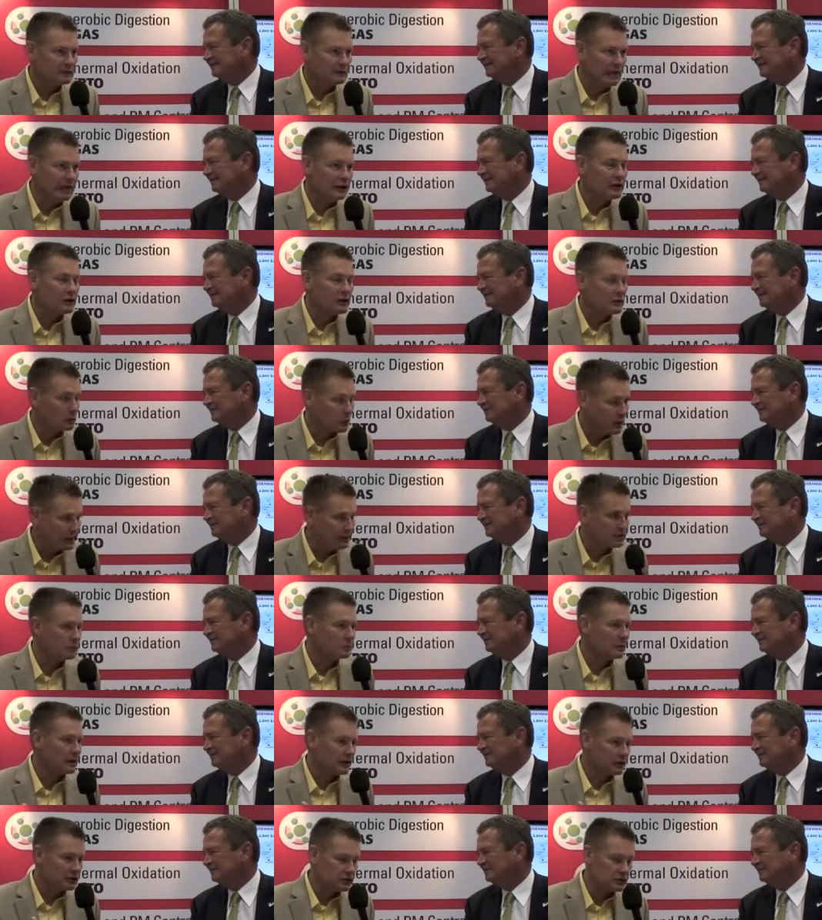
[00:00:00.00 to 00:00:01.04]
Speaker 1: head in the right
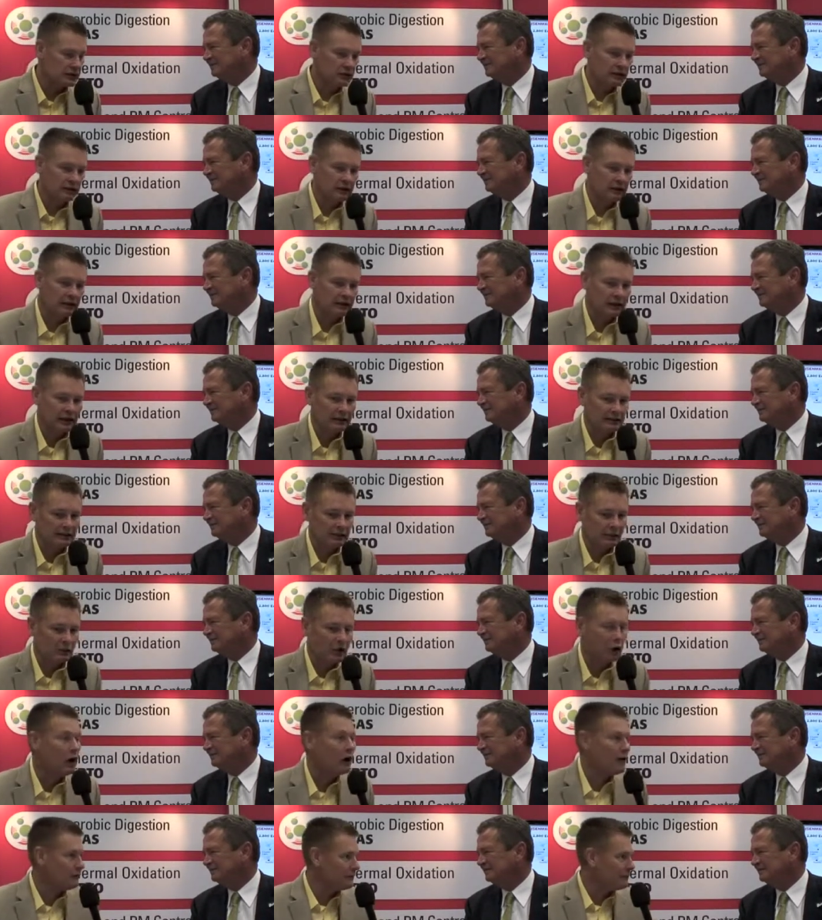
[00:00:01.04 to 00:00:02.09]
direction and get uh,
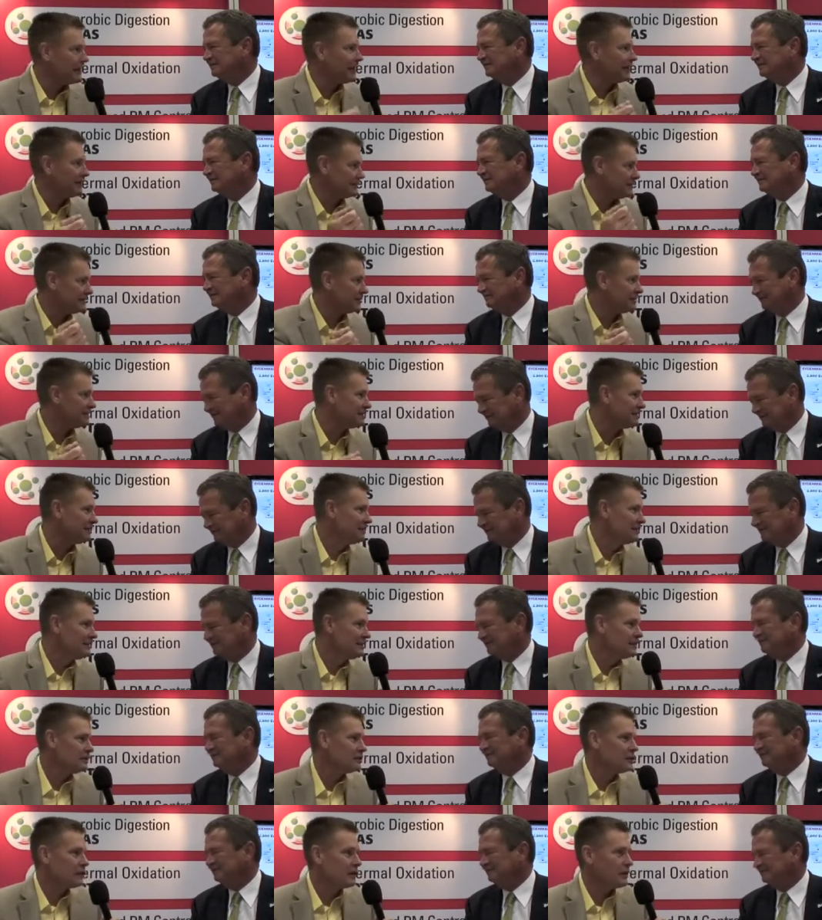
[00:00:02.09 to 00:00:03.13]
off that uh,
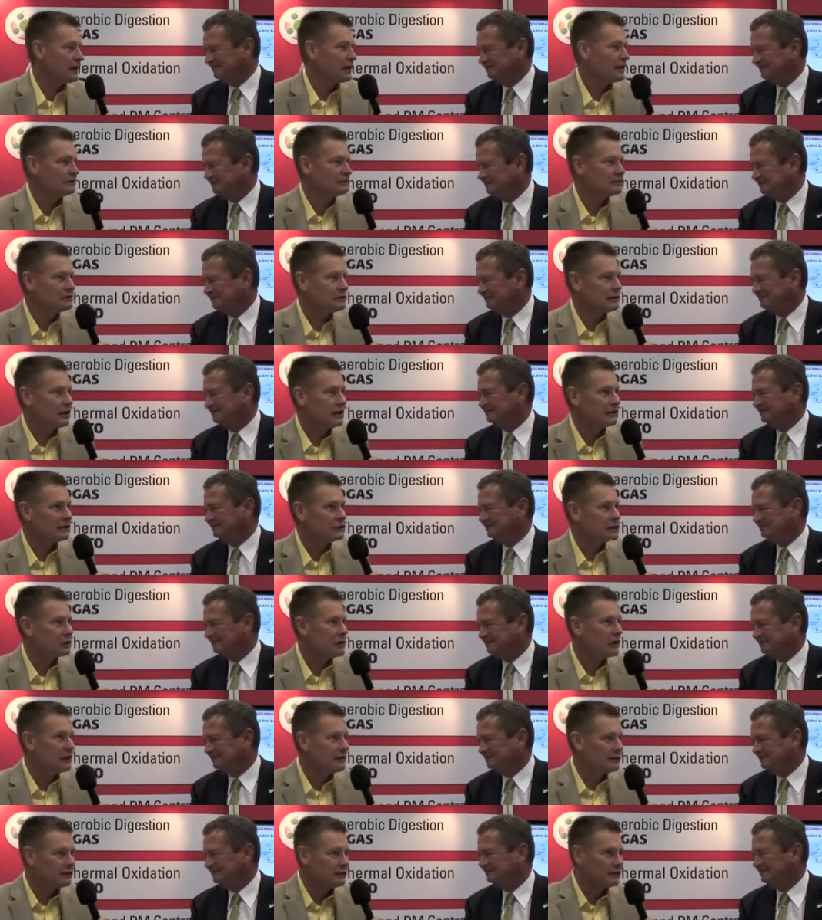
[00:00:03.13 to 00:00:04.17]
you know that that
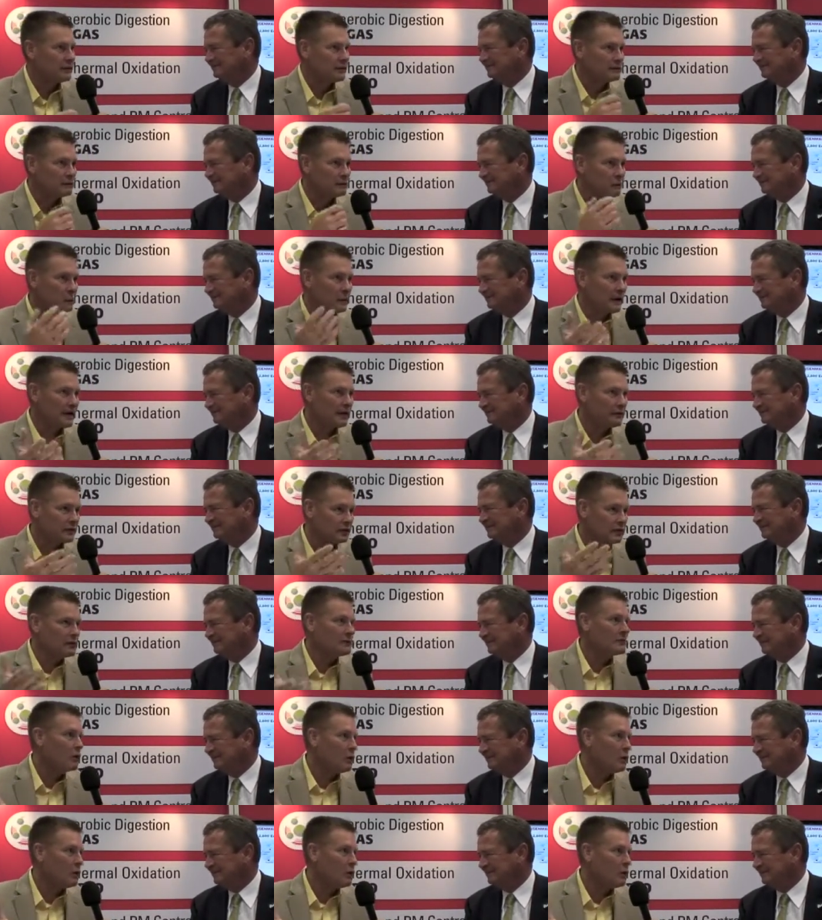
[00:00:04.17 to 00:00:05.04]
trough that we have to keep